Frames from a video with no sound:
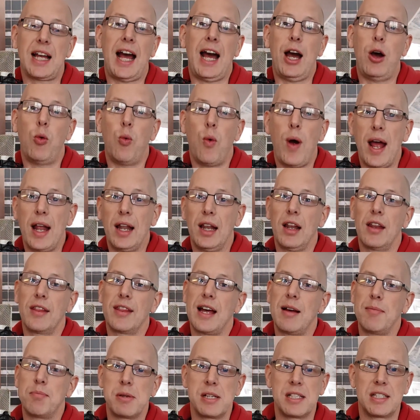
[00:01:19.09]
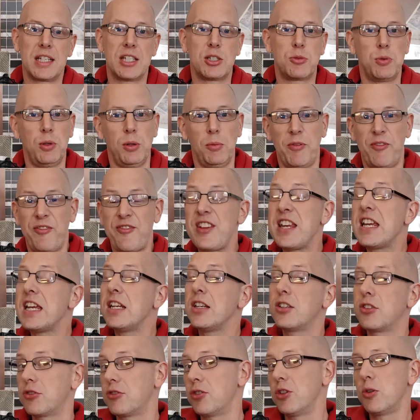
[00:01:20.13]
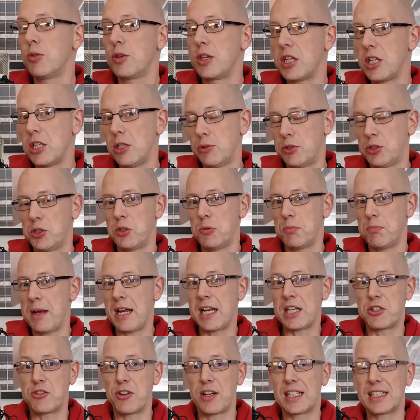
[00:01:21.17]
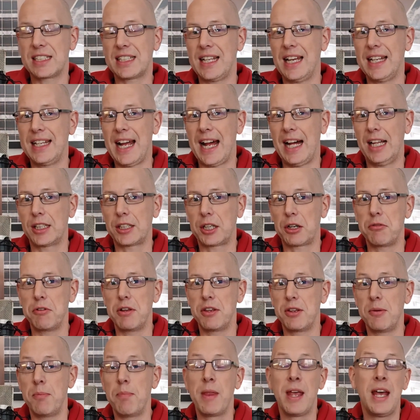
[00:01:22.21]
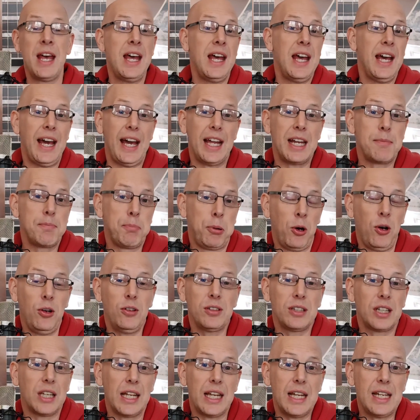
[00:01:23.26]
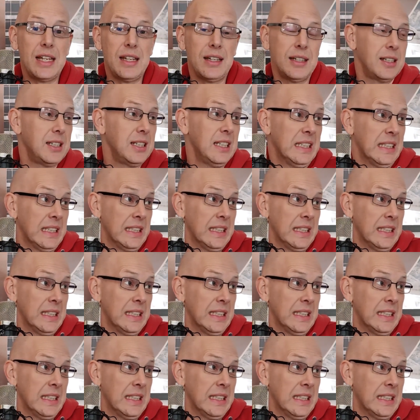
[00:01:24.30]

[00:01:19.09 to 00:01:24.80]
how well that business will feed through the YouTube matrix and algorithm. And importantly,